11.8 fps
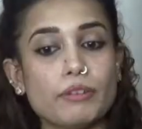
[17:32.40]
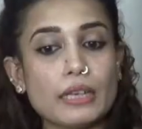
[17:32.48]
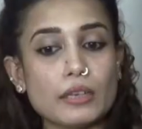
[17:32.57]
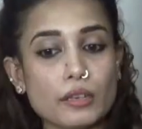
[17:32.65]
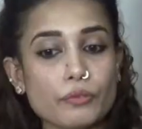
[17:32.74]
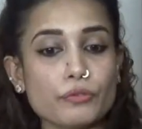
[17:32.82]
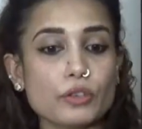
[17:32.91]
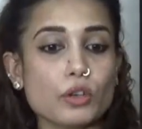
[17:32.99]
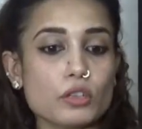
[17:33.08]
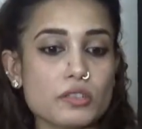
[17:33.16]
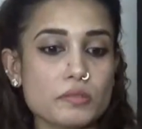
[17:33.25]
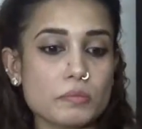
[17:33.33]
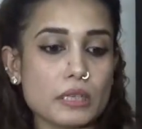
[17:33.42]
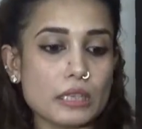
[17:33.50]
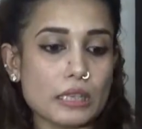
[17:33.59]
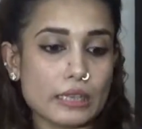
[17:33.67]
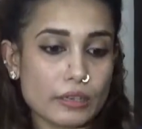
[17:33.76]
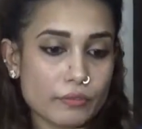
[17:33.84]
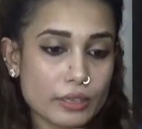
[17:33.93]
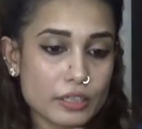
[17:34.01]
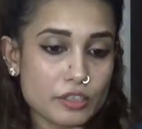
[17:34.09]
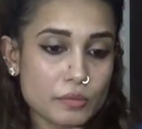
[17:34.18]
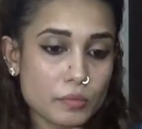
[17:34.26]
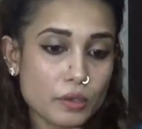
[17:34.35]
When N I F T calls me, like
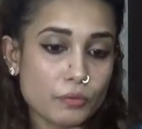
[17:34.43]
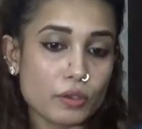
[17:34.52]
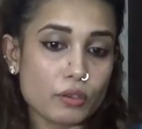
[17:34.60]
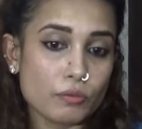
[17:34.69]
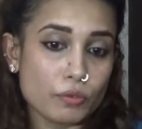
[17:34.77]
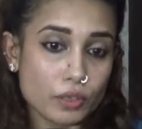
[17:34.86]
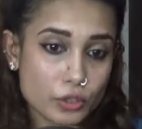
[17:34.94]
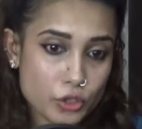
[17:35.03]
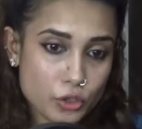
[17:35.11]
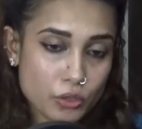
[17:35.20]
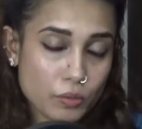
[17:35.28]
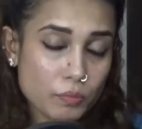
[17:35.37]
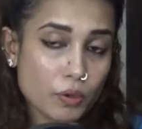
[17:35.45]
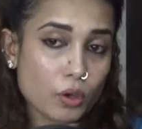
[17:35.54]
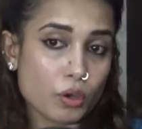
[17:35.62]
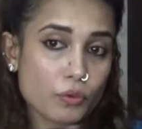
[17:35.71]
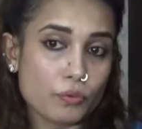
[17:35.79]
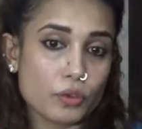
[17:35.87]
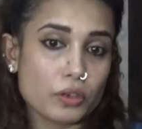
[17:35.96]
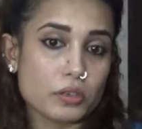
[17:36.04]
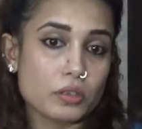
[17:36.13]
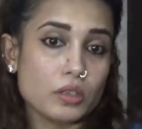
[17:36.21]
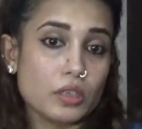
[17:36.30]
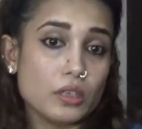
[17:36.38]
invites me for a workshop or for
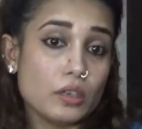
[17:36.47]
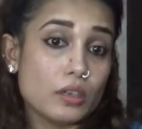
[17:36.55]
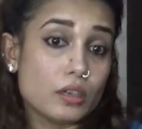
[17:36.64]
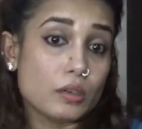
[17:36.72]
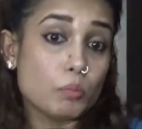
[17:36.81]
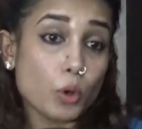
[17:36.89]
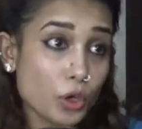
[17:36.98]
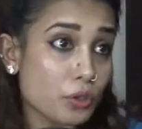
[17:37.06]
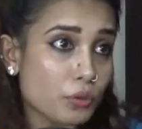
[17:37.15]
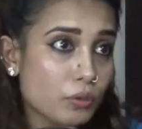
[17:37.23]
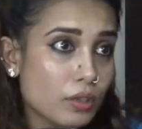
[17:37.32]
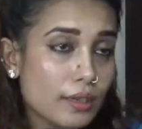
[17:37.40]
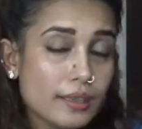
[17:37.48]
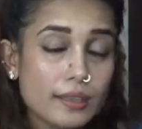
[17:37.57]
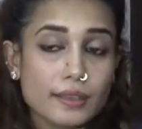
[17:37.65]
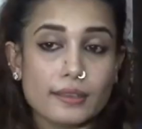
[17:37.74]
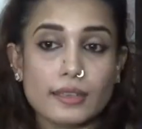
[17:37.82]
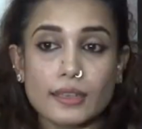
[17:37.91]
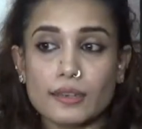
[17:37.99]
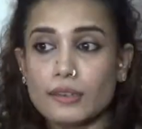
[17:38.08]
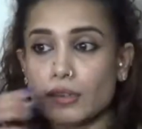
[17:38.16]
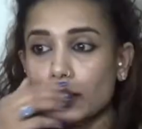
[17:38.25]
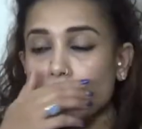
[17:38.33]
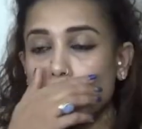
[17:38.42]
a, a module, then
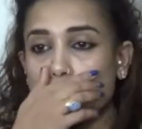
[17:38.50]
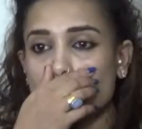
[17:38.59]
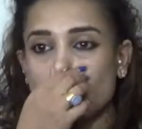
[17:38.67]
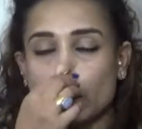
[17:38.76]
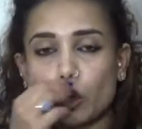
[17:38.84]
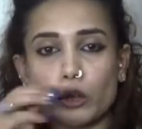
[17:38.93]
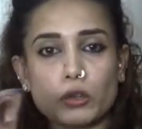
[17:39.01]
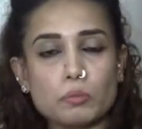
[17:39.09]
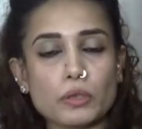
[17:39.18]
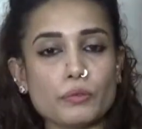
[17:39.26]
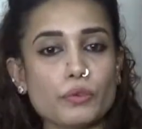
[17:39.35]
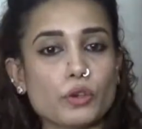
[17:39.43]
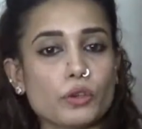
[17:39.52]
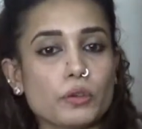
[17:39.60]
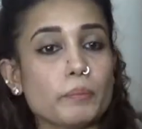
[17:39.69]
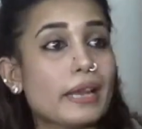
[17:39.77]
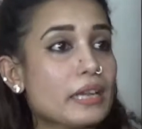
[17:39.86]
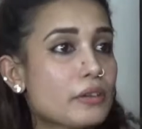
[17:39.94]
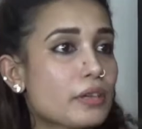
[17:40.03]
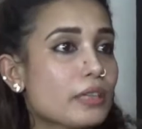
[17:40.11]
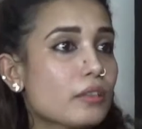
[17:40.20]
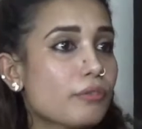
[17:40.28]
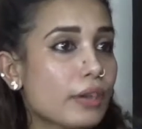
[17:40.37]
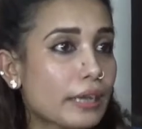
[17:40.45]
uh, they normally call me for
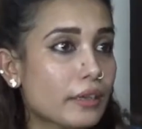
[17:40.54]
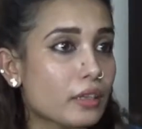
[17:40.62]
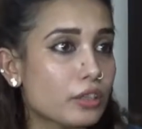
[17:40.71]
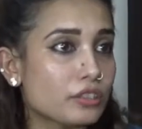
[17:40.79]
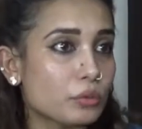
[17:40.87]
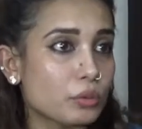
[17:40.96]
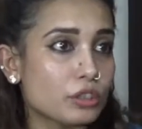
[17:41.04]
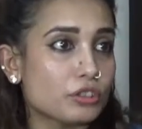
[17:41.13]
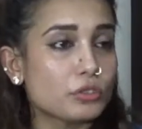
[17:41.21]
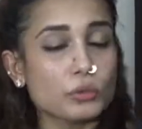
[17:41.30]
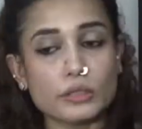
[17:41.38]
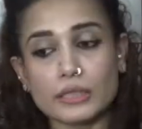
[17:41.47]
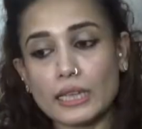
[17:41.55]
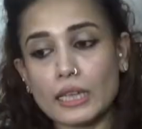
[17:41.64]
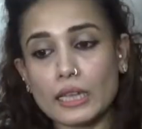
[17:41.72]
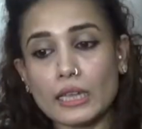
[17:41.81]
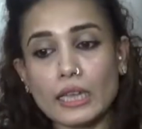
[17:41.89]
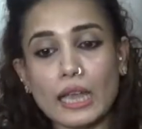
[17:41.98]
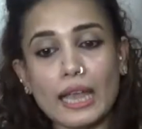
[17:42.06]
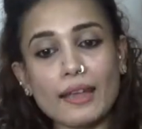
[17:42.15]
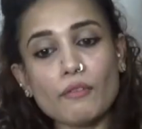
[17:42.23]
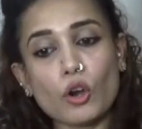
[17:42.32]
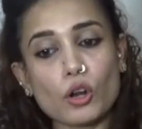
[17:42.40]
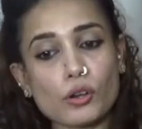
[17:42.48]
mentoring the final year students. So they
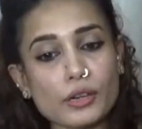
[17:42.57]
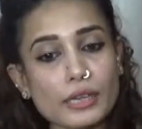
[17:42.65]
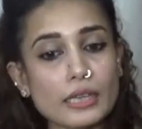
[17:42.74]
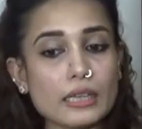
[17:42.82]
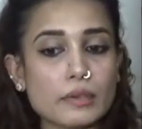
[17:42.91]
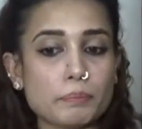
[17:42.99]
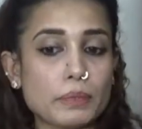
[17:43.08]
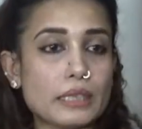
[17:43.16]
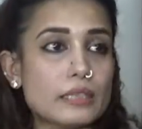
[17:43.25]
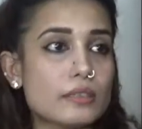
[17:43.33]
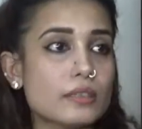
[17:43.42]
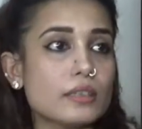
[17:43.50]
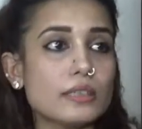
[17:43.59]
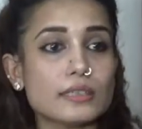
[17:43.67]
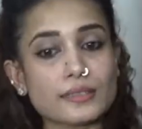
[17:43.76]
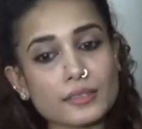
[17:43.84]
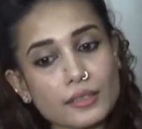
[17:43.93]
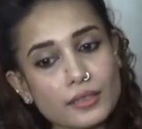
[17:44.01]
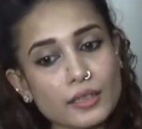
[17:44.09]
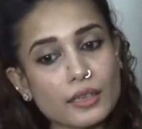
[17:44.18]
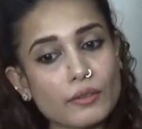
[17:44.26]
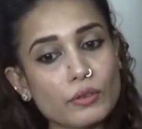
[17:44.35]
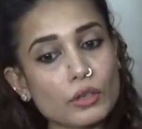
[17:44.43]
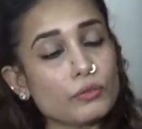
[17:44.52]
have already completed certain
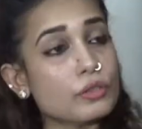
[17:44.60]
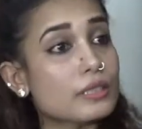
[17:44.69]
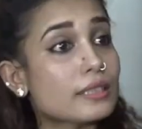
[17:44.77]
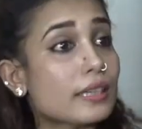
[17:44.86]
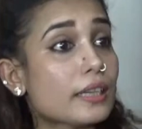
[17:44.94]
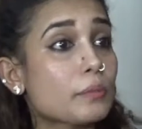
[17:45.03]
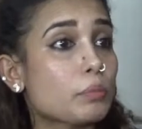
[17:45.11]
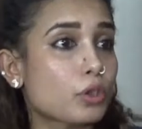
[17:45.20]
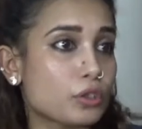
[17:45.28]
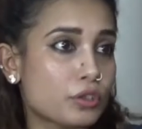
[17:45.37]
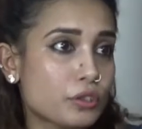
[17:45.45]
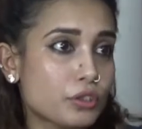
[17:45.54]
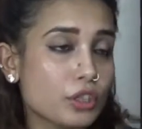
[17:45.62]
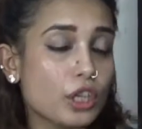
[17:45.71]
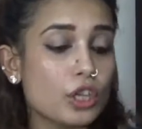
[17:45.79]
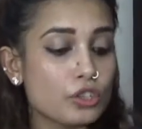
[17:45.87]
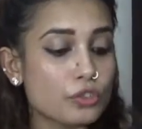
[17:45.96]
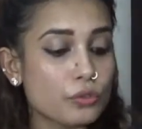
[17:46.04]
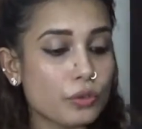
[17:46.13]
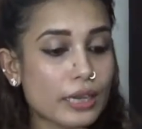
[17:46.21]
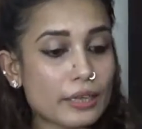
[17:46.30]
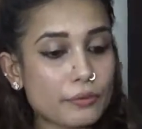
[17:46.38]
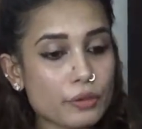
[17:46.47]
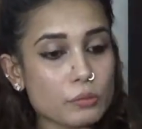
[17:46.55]
level of design process. Okay. So
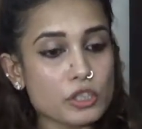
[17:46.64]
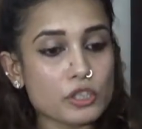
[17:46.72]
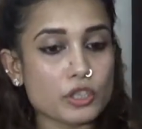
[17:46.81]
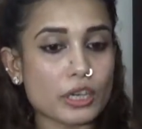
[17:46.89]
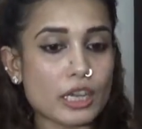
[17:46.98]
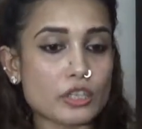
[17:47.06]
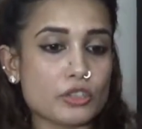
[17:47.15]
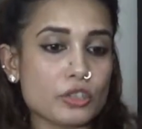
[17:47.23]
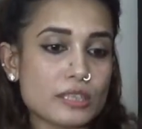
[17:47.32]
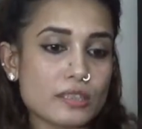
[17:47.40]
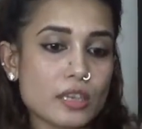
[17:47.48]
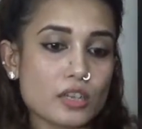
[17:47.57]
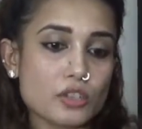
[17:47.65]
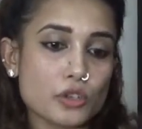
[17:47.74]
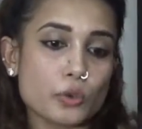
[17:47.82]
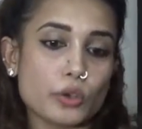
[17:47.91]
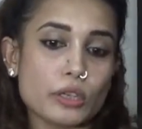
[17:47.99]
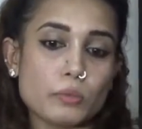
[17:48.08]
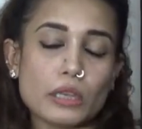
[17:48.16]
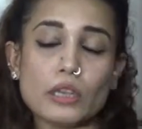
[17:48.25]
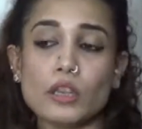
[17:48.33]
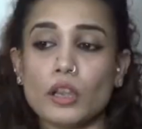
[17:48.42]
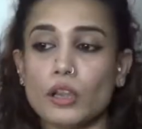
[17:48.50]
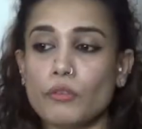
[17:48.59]
right from the scratch, they start showing me
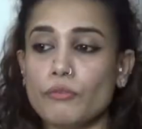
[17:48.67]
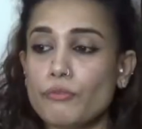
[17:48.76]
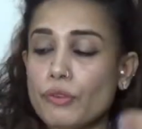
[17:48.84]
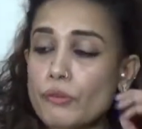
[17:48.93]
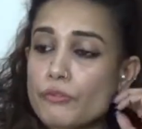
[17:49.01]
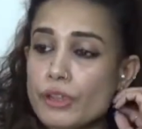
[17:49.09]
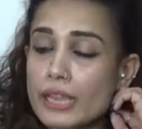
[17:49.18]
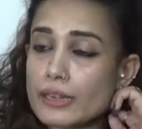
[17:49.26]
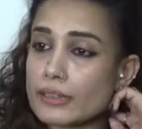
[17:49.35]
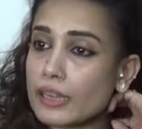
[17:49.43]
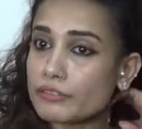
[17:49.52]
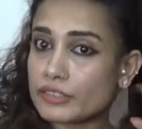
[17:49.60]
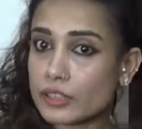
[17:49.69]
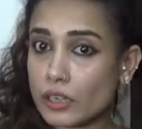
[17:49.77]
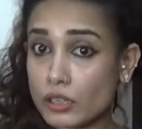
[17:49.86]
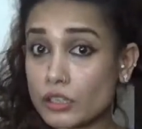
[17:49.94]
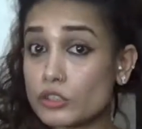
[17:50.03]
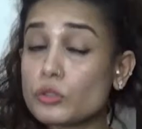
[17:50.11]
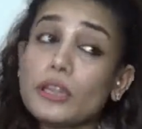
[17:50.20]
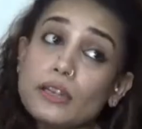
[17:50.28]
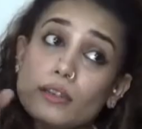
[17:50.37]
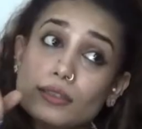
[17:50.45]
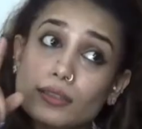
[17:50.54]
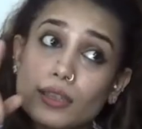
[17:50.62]
from where they have started. So
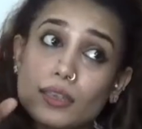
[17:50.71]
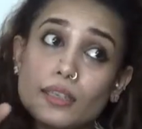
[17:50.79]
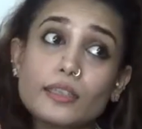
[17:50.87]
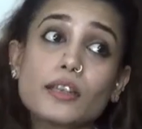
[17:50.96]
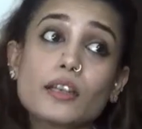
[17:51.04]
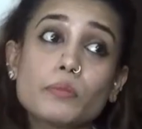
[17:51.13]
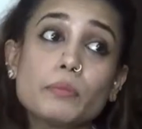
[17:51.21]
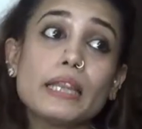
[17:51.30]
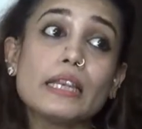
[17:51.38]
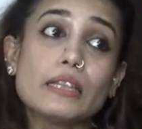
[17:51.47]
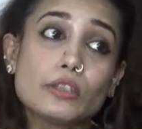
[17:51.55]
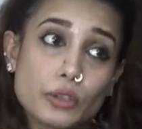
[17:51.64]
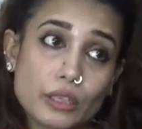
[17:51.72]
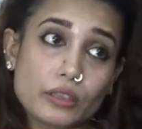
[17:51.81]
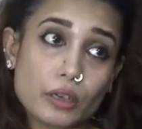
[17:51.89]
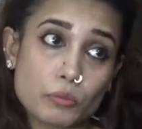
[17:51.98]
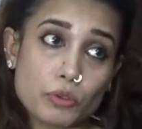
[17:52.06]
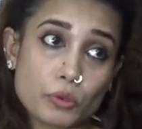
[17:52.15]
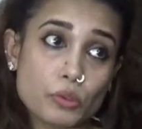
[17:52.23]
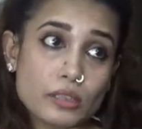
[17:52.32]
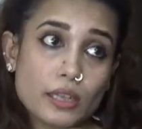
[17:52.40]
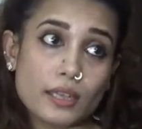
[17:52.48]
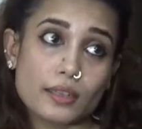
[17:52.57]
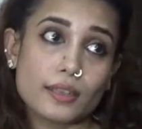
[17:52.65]
in designing, there are mainly three thumb rules,
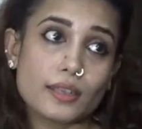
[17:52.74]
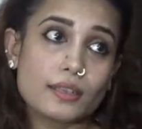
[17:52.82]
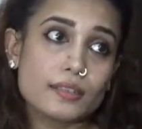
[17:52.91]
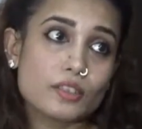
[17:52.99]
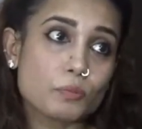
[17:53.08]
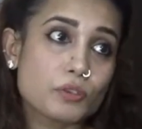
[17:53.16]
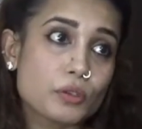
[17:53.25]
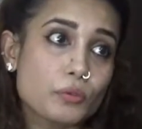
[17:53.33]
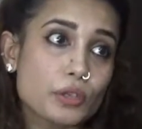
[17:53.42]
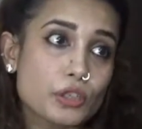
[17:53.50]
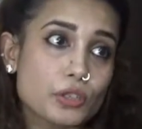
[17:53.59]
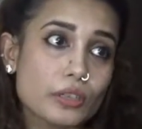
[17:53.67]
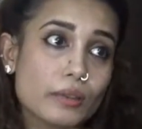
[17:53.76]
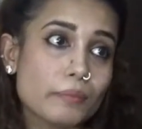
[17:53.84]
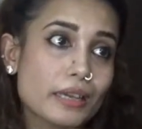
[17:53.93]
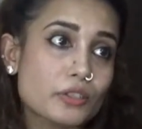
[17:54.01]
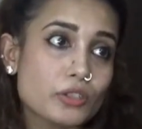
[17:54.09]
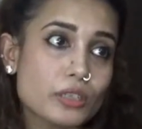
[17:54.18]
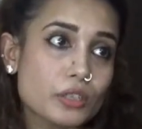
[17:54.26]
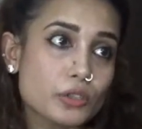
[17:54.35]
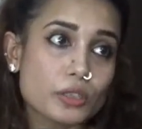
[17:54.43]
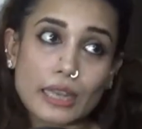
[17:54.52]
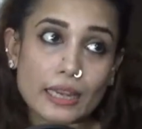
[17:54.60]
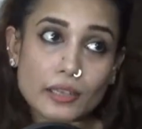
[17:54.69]
that is observation,
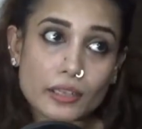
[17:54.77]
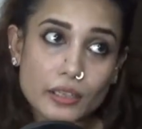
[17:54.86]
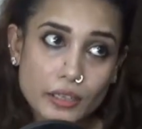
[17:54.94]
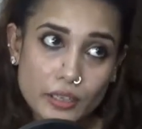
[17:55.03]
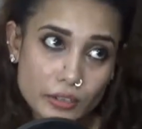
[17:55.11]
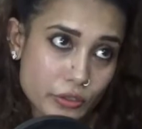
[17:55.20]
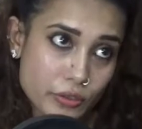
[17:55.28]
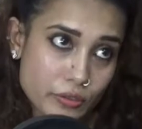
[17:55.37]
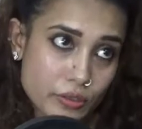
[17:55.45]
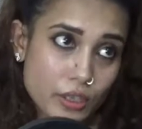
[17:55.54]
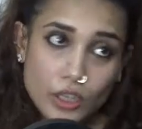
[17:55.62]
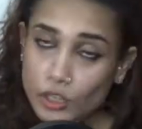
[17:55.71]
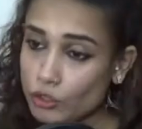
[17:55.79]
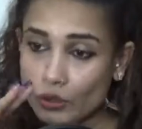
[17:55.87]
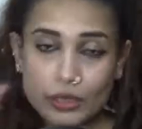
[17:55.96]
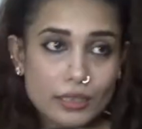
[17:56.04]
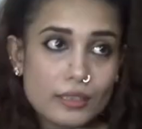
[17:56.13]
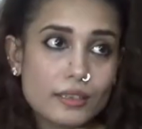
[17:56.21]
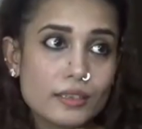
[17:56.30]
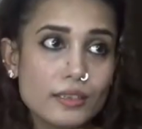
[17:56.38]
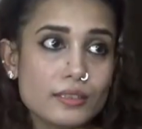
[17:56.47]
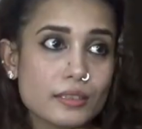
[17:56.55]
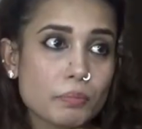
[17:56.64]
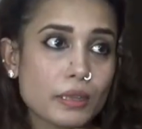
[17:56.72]
imagination and creation. So it
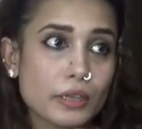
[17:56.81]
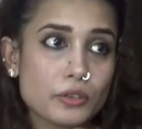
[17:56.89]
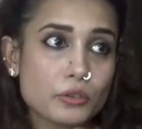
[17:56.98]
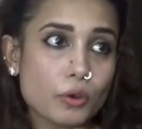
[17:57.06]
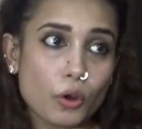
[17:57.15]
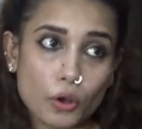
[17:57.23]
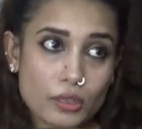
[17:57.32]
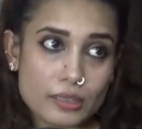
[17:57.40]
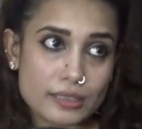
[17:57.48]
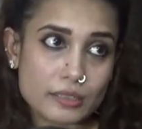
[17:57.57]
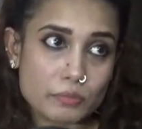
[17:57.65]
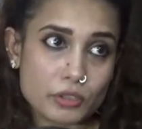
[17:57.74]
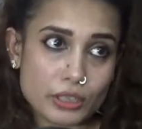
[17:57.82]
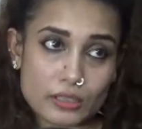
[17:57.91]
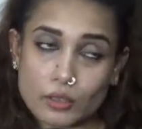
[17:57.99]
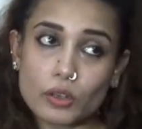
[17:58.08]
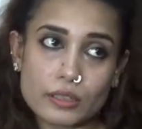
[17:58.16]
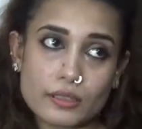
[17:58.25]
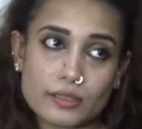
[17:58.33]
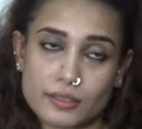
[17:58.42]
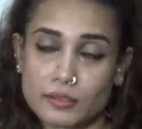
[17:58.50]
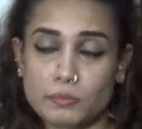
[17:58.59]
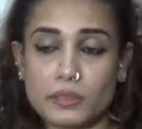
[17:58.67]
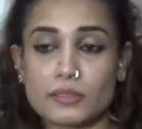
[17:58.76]
is applied to all the subjects, all the
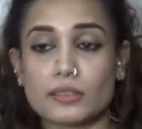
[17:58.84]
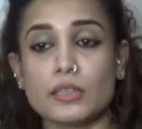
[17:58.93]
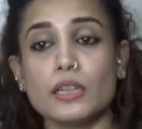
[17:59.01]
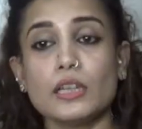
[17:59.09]
disciplines.